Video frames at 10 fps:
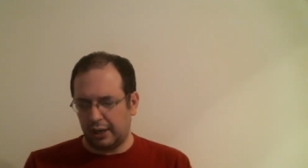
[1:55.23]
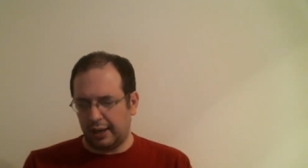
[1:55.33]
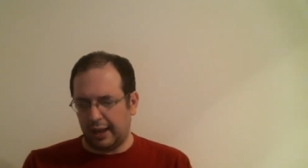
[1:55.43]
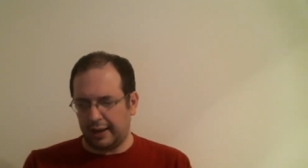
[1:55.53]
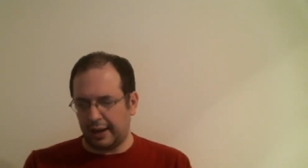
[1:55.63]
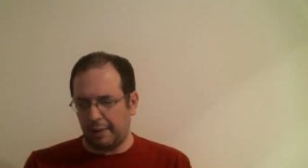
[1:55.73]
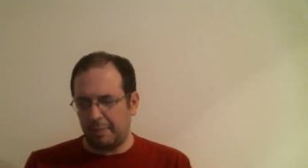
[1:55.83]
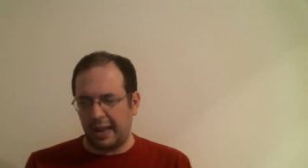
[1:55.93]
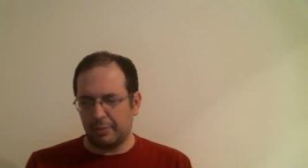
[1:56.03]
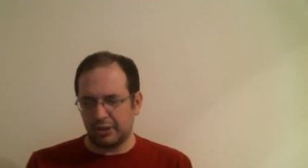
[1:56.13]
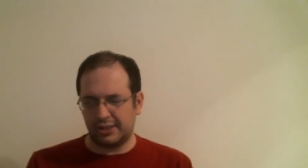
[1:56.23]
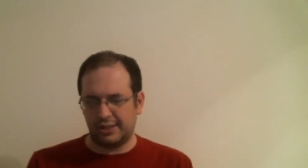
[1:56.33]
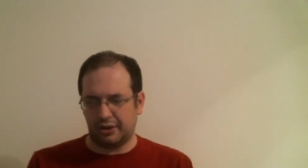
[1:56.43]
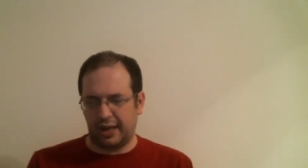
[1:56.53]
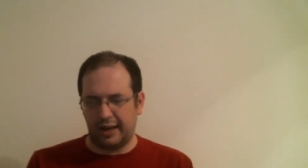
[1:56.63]
And uh, Mabel's
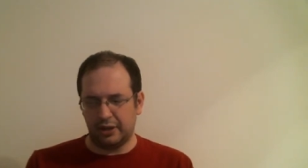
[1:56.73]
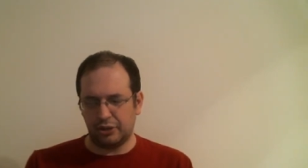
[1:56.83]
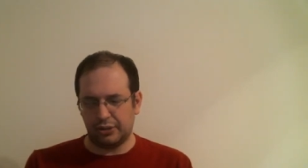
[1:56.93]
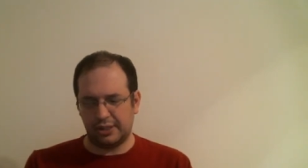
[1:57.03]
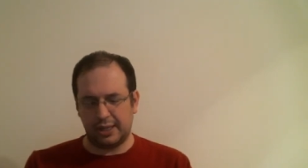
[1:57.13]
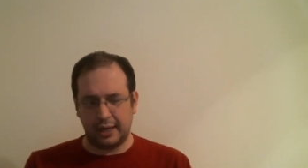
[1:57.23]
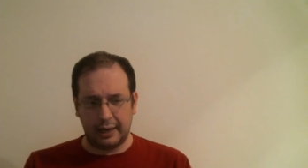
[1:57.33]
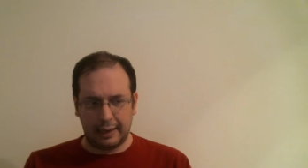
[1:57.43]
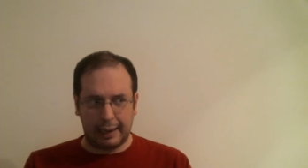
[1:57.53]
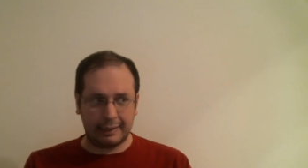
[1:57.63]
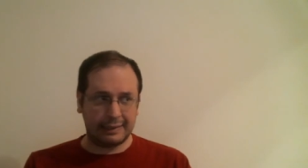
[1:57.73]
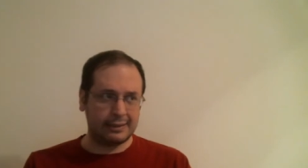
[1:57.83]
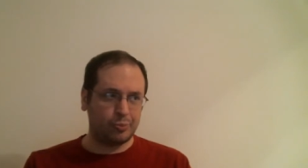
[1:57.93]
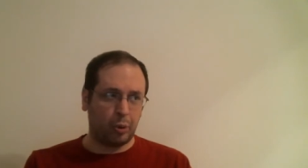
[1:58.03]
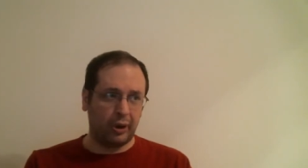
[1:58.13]
still not interested. At
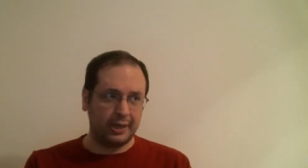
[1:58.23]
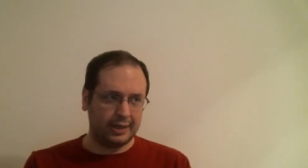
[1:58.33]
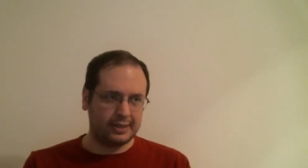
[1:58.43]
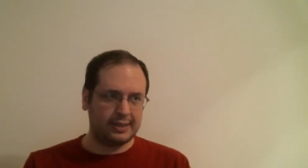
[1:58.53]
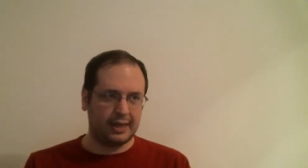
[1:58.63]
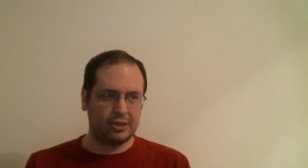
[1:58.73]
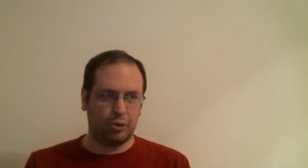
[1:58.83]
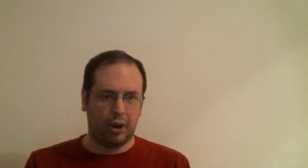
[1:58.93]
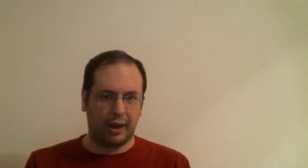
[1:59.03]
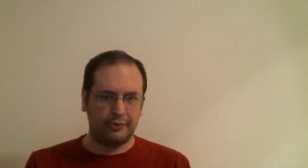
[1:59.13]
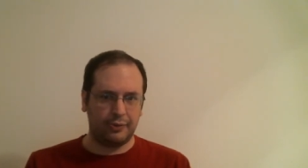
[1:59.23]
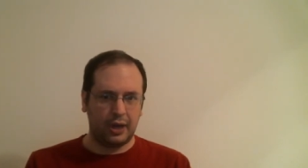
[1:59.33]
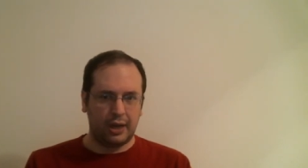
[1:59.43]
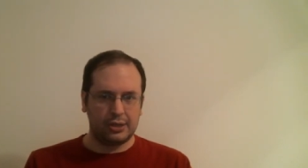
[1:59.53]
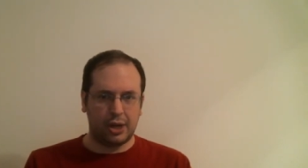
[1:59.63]
this point, this sets her off
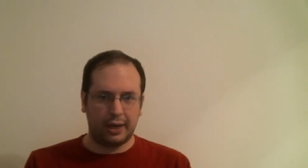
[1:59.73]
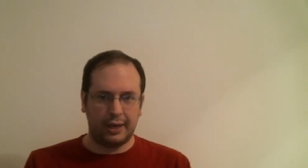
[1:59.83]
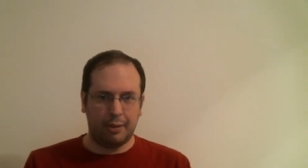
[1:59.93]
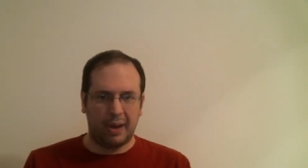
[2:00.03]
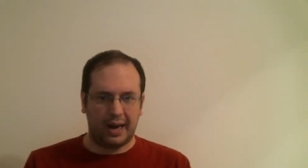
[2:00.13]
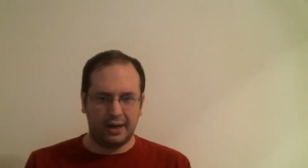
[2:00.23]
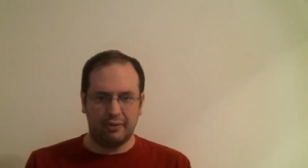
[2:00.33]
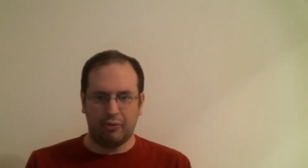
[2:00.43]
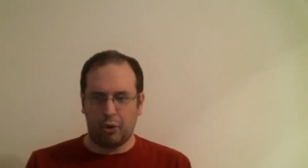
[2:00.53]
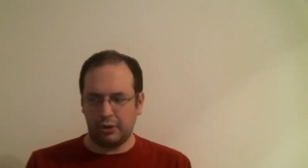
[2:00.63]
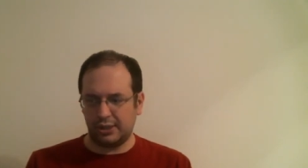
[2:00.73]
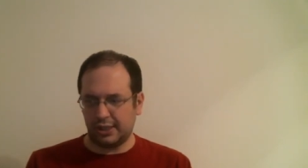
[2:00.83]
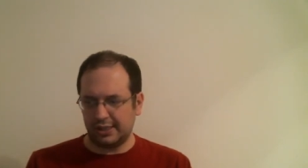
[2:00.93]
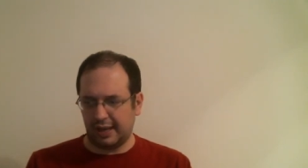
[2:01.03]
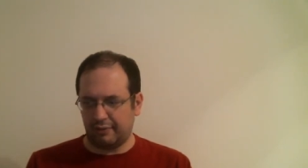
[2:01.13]
talking about a divorce
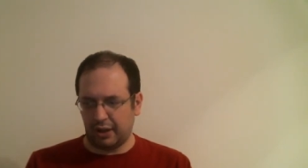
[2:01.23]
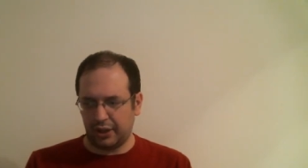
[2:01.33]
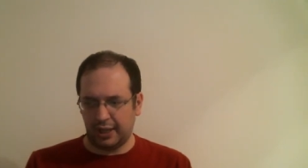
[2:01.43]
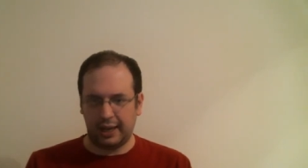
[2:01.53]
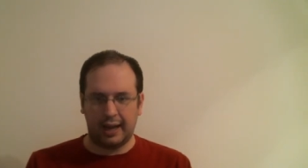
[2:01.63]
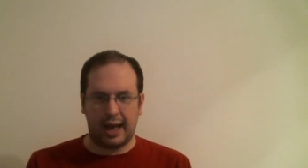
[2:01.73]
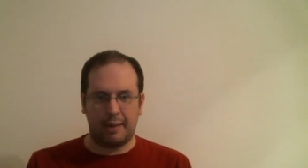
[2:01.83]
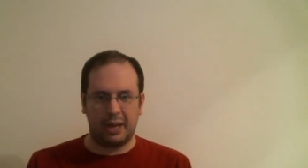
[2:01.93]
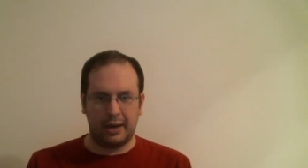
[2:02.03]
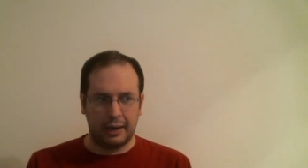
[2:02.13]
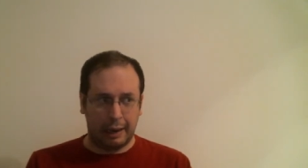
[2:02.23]
because they have nothing in common.